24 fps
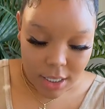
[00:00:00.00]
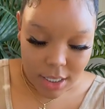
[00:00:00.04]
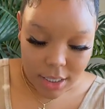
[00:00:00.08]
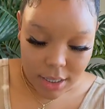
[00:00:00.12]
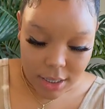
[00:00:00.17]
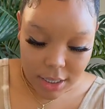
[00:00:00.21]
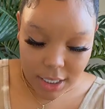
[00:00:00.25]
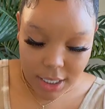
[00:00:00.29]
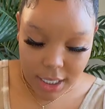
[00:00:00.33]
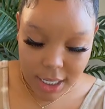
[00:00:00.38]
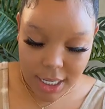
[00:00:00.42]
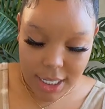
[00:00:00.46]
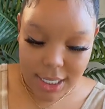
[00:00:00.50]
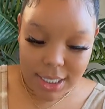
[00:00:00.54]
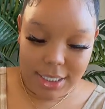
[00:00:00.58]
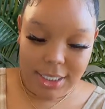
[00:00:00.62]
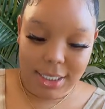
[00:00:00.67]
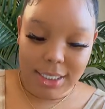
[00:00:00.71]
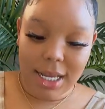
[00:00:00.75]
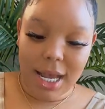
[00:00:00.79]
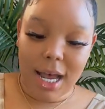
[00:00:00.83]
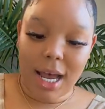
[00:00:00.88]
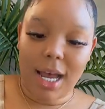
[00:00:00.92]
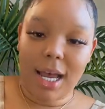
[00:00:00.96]
the
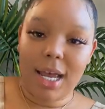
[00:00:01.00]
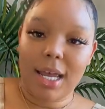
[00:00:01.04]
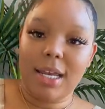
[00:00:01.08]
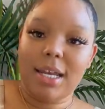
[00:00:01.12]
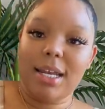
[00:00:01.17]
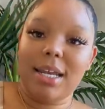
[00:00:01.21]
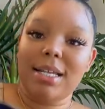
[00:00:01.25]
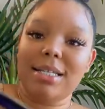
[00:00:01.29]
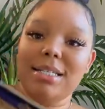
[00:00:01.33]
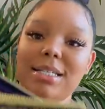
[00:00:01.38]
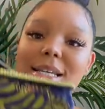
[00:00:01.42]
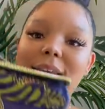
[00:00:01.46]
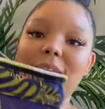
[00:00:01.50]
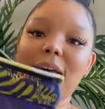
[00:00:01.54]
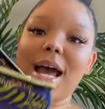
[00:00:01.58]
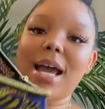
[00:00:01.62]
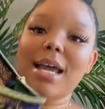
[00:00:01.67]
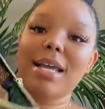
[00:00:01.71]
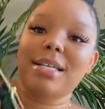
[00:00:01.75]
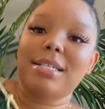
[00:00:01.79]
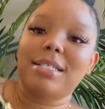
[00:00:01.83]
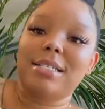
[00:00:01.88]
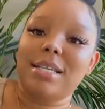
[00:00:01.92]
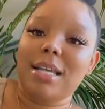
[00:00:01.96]
inside is
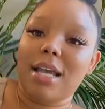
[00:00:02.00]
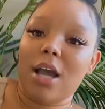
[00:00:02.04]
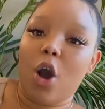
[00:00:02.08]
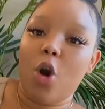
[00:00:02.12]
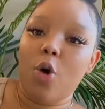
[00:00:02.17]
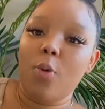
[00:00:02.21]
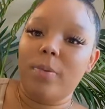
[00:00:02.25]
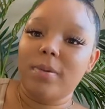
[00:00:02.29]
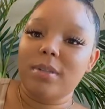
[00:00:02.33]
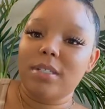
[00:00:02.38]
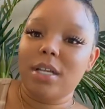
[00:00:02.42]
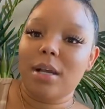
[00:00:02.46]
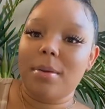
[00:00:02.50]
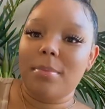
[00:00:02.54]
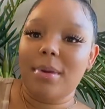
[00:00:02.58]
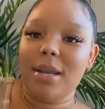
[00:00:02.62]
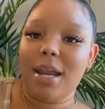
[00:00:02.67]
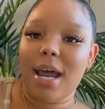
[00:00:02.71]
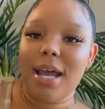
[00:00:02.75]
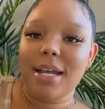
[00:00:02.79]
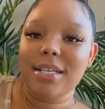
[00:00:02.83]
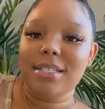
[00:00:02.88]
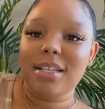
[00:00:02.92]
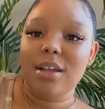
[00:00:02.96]
nice. It opens up
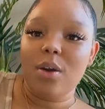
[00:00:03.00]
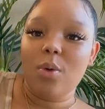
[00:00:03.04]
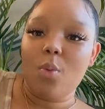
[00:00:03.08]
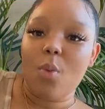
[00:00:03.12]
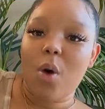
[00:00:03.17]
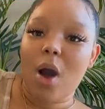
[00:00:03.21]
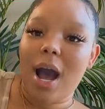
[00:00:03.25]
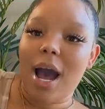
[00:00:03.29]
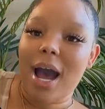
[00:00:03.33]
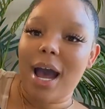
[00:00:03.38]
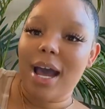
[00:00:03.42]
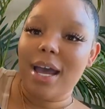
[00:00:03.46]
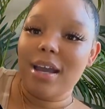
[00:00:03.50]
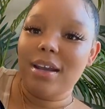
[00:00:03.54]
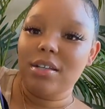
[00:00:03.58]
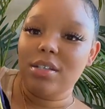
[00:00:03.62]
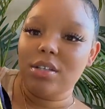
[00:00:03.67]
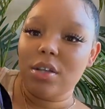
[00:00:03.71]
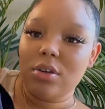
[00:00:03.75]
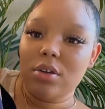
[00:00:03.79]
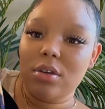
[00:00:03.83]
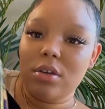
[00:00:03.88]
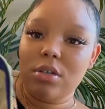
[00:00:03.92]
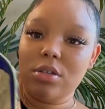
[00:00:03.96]
nice and wide
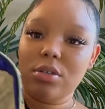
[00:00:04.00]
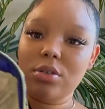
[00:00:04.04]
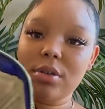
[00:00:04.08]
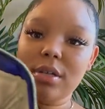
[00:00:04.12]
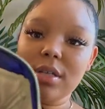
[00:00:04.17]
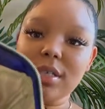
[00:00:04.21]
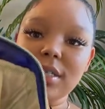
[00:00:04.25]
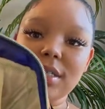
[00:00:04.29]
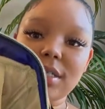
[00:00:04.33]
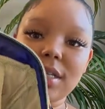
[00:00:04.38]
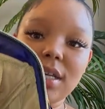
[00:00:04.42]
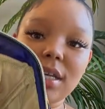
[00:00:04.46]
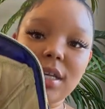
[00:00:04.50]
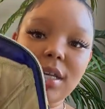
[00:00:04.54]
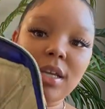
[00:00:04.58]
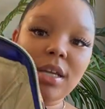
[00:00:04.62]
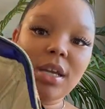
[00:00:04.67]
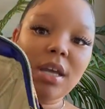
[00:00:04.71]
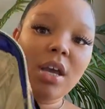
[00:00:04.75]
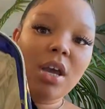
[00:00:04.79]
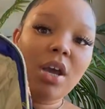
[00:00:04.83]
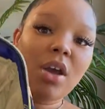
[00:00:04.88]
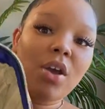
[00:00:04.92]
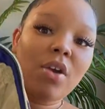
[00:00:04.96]
so that you can see
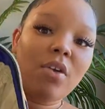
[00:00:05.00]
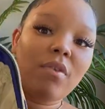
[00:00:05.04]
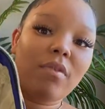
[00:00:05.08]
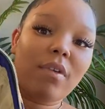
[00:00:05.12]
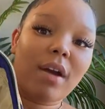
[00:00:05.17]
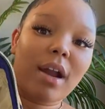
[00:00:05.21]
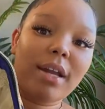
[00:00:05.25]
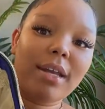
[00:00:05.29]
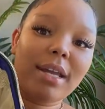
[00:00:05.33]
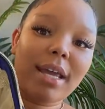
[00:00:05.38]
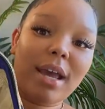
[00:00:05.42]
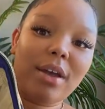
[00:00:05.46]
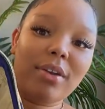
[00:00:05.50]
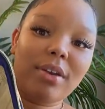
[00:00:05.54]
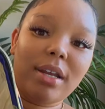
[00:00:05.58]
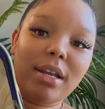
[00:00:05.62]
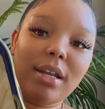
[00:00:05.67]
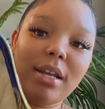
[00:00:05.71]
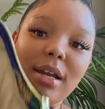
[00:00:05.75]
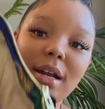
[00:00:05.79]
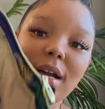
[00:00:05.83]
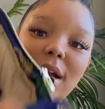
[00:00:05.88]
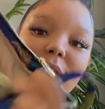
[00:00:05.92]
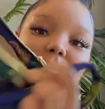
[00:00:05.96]
right down
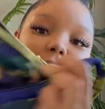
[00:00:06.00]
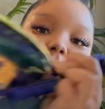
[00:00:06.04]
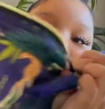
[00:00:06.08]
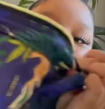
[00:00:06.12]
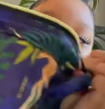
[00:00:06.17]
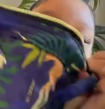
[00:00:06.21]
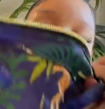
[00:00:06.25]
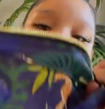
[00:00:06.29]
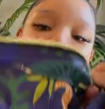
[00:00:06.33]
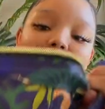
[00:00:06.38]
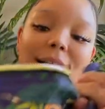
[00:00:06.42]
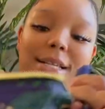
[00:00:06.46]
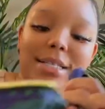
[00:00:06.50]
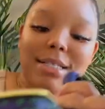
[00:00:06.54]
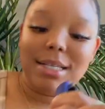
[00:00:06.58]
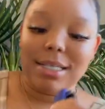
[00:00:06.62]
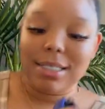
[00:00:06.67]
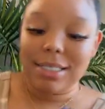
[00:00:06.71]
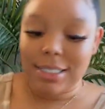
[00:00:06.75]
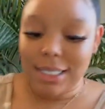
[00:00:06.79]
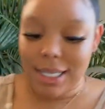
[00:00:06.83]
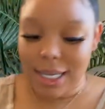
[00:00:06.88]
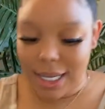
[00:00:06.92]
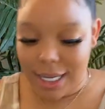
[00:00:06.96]
in there. And as you guys can
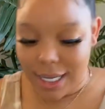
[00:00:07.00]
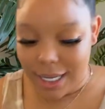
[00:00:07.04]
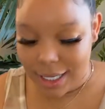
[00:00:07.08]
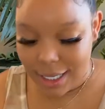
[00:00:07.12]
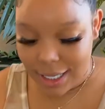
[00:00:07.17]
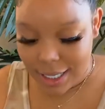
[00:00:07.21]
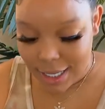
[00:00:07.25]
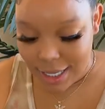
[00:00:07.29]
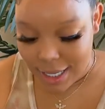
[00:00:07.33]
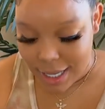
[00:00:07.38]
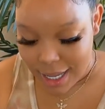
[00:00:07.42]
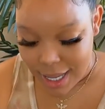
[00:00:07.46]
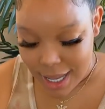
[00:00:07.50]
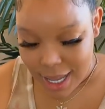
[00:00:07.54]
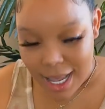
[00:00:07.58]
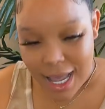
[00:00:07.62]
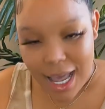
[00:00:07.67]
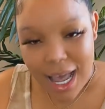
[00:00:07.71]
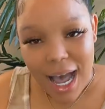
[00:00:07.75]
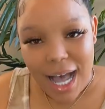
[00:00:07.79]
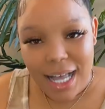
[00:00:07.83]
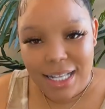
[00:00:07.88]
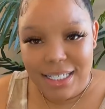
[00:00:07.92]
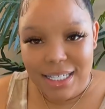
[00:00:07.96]
see,
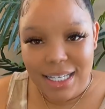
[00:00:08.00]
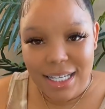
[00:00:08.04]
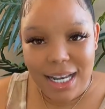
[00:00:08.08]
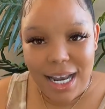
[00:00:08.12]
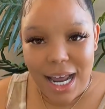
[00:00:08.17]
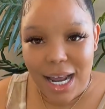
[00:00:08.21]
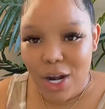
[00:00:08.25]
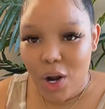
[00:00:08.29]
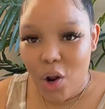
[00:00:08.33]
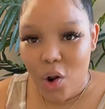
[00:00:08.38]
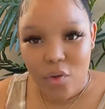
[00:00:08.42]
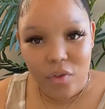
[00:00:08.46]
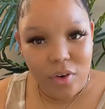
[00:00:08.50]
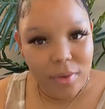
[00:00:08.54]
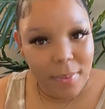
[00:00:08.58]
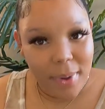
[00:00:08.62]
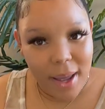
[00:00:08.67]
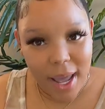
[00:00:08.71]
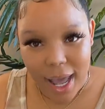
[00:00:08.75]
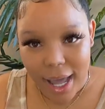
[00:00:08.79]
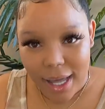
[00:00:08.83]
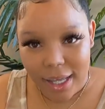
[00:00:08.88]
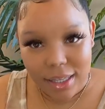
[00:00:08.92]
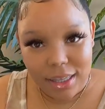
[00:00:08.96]
I did not
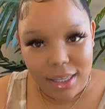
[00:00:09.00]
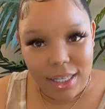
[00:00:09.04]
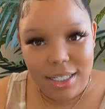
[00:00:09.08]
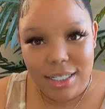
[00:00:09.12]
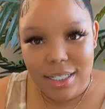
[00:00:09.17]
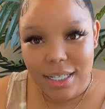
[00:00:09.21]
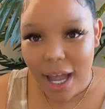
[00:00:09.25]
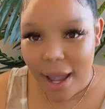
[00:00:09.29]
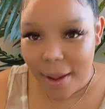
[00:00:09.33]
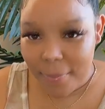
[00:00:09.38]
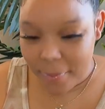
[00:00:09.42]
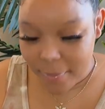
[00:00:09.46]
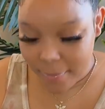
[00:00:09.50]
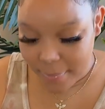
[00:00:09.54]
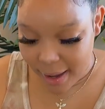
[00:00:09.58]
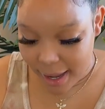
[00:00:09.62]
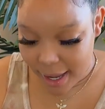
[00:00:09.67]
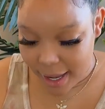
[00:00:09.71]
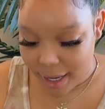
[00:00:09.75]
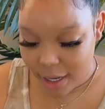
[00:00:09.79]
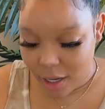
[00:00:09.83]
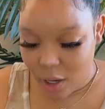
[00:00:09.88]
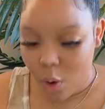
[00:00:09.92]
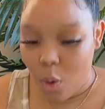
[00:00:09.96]
overpack this diaper
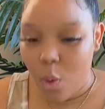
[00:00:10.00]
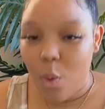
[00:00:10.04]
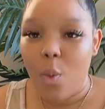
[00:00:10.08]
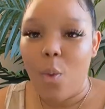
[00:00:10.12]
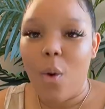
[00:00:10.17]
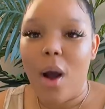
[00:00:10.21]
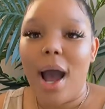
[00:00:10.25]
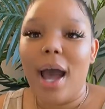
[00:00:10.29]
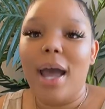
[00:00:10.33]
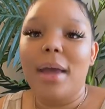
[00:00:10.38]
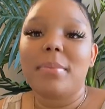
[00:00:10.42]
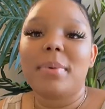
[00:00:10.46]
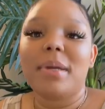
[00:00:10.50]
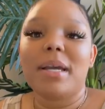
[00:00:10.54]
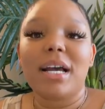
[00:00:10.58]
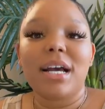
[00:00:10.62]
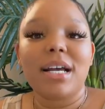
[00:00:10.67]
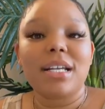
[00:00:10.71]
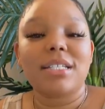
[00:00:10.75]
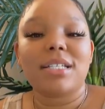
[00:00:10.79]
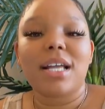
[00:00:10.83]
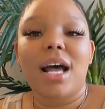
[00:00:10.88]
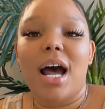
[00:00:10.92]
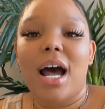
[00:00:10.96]
bag. Why?
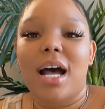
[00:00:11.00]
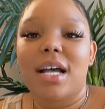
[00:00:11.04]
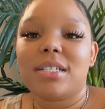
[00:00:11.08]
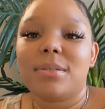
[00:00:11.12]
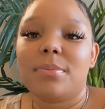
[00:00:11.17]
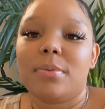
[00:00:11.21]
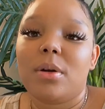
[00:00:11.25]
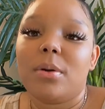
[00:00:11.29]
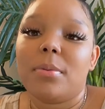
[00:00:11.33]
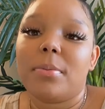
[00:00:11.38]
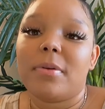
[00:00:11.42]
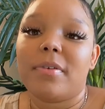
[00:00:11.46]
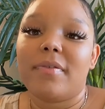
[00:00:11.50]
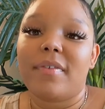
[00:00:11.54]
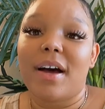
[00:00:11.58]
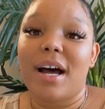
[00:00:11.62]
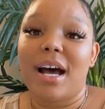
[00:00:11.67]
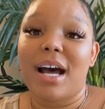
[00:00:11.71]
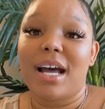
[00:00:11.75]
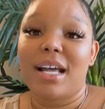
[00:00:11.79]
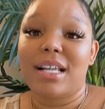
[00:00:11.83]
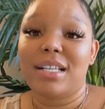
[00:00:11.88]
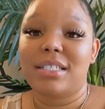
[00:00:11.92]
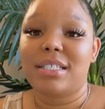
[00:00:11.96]
Because the hospital
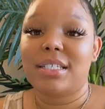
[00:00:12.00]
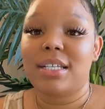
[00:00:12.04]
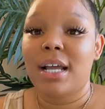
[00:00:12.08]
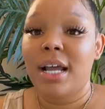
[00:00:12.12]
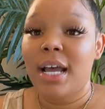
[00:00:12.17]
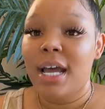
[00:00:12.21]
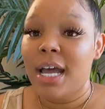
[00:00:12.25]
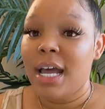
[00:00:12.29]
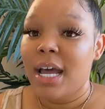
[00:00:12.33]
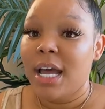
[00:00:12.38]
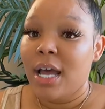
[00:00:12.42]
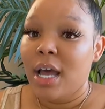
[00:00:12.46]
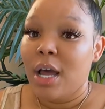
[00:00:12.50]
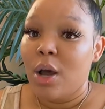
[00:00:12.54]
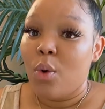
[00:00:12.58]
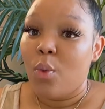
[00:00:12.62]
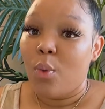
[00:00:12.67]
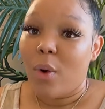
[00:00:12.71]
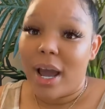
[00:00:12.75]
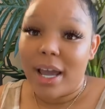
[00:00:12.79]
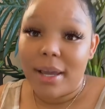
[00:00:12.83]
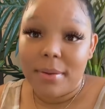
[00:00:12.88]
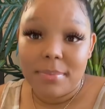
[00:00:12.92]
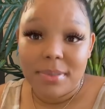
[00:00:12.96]
provides
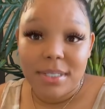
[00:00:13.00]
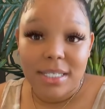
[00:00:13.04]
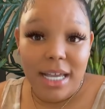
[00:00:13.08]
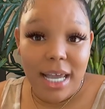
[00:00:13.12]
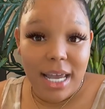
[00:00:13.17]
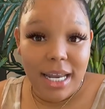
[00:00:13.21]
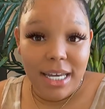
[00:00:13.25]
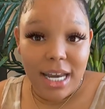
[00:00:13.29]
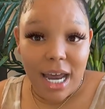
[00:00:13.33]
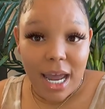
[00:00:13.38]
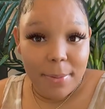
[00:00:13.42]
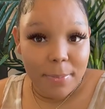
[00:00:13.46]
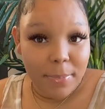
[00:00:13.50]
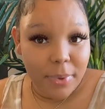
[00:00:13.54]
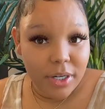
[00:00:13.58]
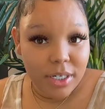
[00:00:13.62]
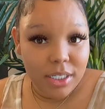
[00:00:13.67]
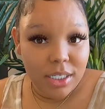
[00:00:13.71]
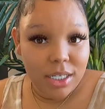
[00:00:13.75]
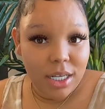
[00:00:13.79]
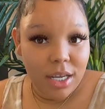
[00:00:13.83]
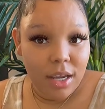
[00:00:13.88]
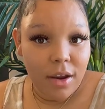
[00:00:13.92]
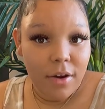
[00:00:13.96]
wipes and
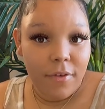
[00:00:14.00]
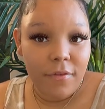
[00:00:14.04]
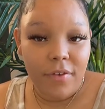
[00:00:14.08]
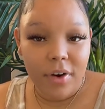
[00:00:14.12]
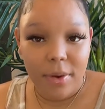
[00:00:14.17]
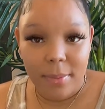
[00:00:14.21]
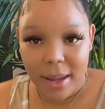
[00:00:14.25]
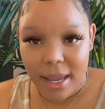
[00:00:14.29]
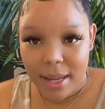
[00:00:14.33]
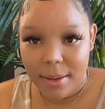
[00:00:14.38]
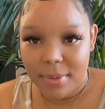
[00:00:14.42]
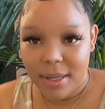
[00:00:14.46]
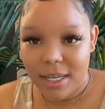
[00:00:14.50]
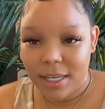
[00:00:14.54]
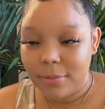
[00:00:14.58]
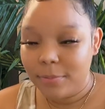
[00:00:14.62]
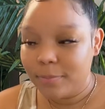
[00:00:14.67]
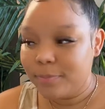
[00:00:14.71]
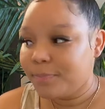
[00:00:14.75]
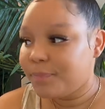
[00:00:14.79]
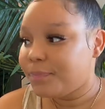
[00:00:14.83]
diapers for baby.